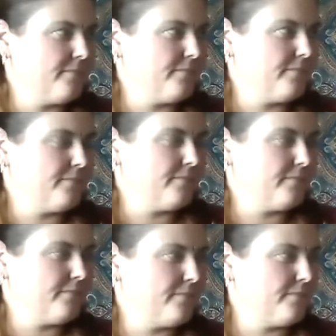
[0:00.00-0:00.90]

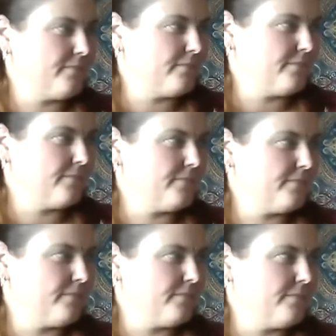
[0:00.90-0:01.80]

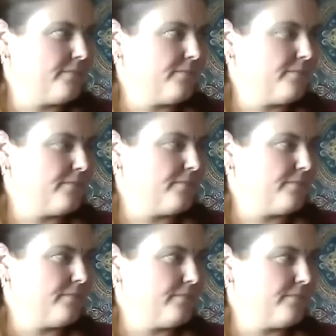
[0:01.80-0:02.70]

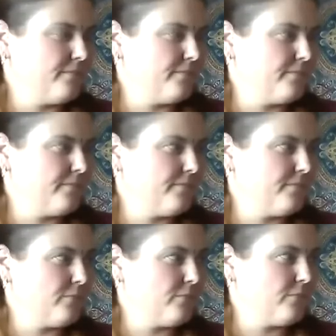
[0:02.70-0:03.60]

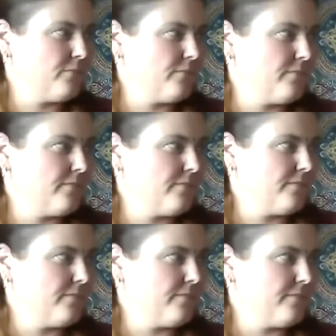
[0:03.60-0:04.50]

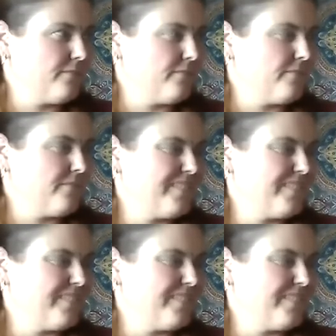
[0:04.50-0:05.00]
(silent)